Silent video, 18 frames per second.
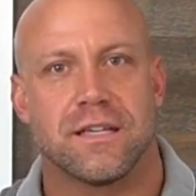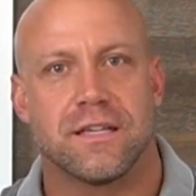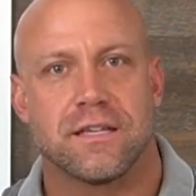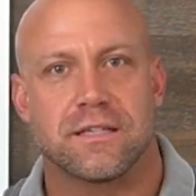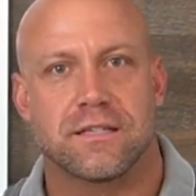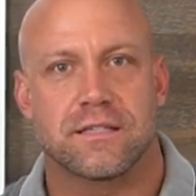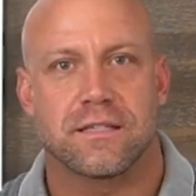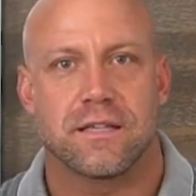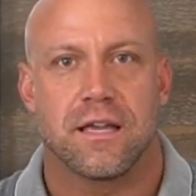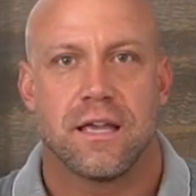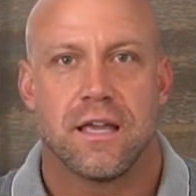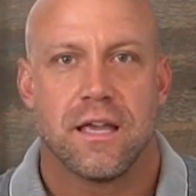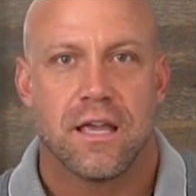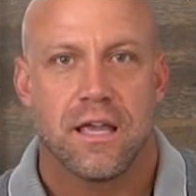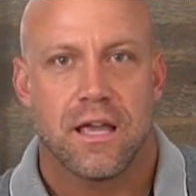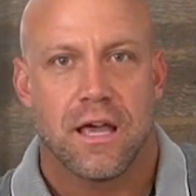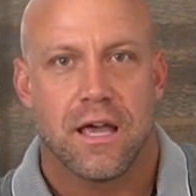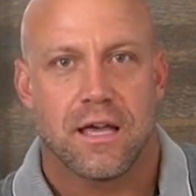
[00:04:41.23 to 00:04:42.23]
is
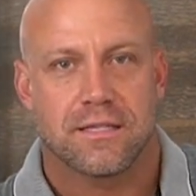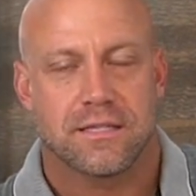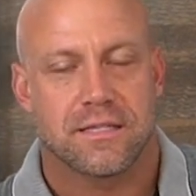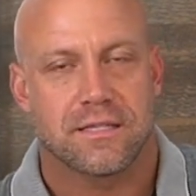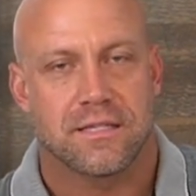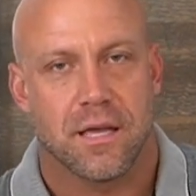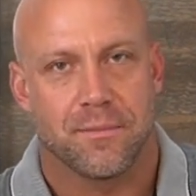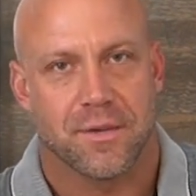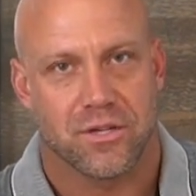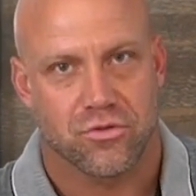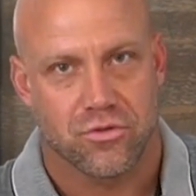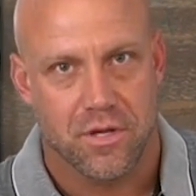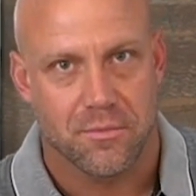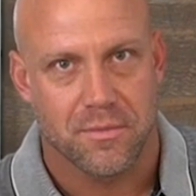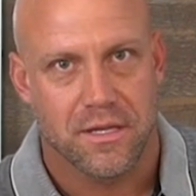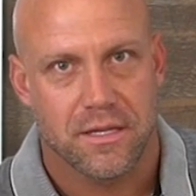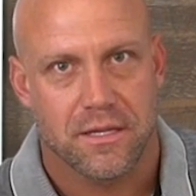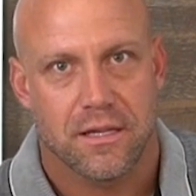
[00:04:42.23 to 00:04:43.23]
a systemic
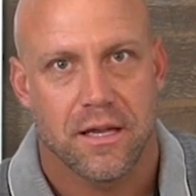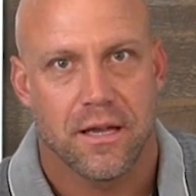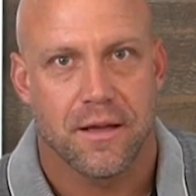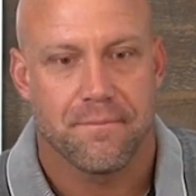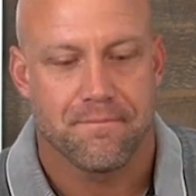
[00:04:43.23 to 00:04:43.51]
treatment.